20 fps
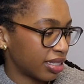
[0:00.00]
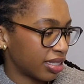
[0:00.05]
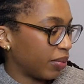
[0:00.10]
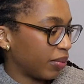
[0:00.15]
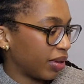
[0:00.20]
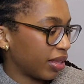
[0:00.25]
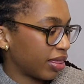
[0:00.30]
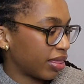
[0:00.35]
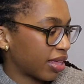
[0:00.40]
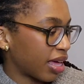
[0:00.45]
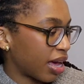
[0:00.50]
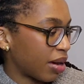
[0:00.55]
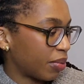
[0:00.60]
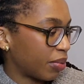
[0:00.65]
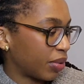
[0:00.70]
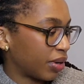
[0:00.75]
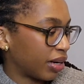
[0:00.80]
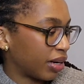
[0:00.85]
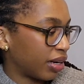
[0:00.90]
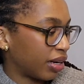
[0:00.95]
With that
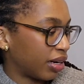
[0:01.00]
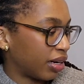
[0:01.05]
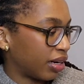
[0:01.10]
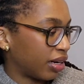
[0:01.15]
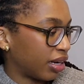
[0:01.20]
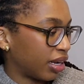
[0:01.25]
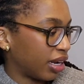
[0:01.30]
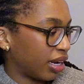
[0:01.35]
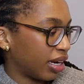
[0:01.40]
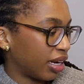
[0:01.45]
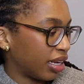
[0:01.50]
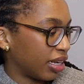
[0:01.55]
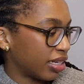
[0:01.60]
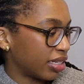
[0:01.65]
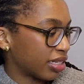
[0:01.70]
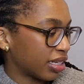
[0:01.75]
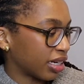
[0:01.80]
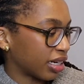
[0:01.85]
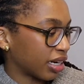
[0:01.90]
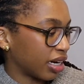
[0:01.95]
one, it is
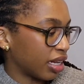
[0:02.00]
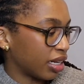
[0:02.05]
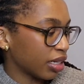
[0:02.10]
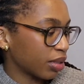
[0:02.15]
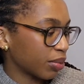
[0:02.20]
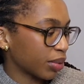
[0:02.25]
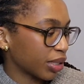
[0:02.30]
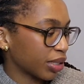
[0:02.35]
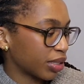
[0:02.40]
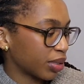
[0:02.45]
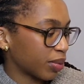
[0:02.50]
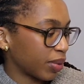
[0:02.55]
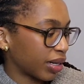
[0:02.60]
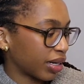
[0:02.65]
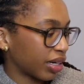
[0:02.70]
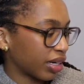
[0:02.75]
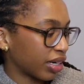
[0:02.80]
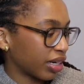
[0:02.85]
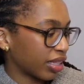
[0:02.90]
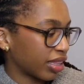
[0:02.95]
a colorwork
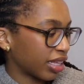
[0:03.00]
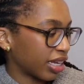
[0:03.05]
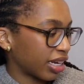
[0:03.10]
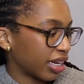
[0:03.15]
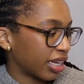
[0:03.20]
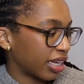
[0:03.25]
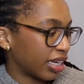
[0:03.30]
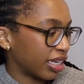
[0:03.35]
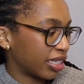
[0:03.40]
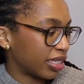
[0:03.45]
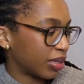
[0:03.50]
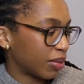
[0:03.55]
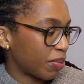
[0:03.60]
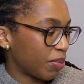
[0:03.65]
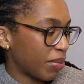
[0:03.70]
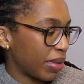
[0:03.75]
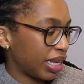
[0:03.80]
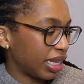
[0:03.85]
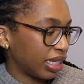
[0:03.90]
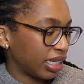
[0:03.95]
sweater that is
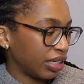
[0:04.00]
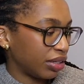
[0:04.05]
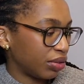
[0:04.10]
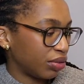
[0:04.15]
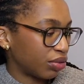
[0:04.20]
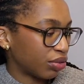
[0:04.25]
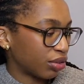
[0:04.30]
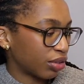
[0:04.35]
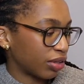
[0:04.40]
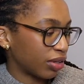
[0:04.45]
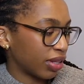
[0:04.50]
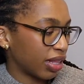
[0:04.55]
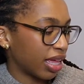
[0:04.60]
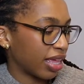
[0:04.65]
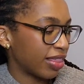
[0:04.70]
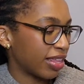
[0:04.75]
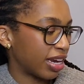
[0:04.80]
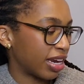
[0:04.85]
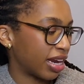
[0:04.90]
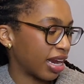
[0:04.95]
mainly neutral, and
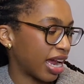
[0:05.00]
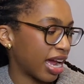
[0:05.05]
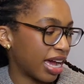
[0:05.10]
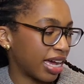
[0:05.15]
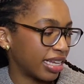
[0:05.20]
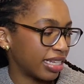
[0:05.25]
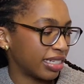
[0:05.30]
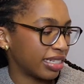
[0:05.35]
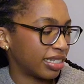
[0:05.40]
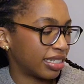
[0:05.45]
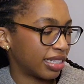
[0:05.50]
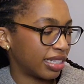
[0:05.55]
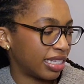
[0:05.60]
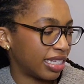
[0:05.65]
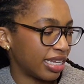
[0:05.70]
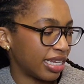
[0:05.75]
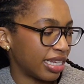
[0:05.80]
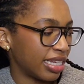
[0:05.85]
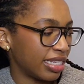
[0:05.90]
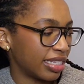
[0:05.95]
then it has
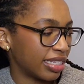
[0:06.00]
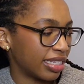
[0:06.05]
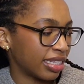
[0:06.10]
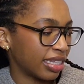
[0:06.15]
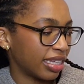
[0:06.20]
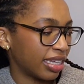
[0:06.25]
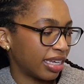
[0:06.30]
these